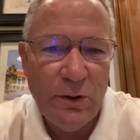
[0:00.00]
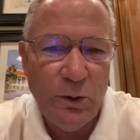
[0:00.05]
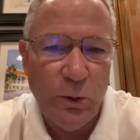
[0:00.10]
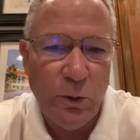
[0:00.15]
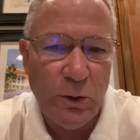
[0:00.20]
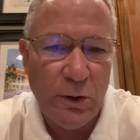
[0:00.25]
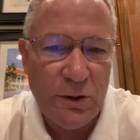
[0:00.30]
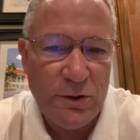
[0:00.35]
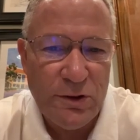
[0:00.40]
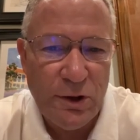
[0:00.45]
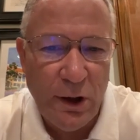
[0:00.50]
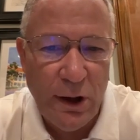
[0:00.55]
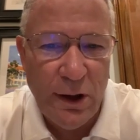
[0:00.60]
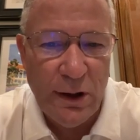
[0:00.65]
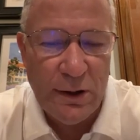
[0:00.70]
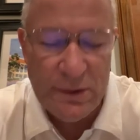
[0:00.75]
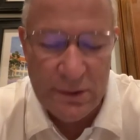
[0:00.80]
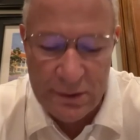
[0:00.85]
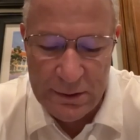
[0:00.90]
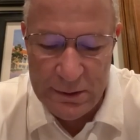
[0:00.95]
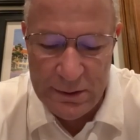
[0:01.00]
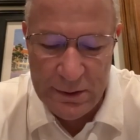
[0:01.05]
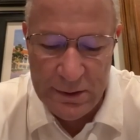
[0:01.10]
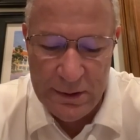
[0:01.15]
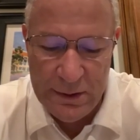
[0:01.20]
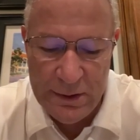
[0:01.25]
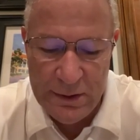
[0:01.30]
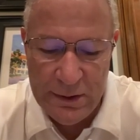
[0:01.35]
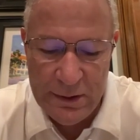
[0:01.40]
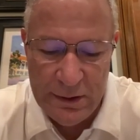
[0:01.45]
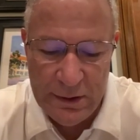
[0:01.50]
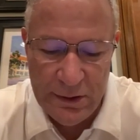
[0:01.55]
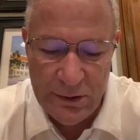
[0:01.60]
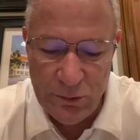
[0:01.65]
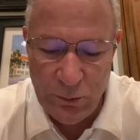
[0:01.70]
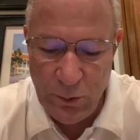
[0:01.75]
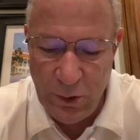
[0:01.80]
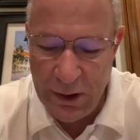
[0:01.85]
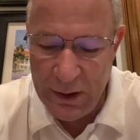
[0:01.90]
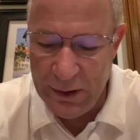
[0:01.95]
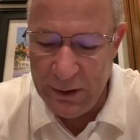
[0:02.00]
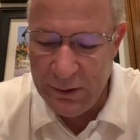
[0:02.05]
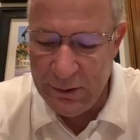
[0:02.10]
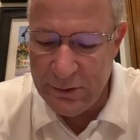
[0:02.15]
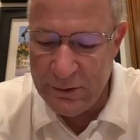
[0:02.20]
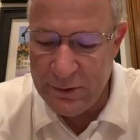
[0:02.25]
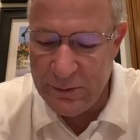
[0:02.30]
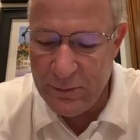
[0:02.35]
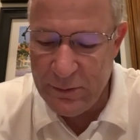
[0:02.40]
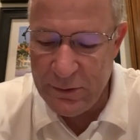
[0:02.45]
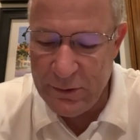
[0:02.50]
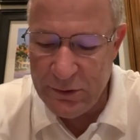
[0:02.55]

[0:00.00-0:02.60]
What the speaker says: or taught his ways.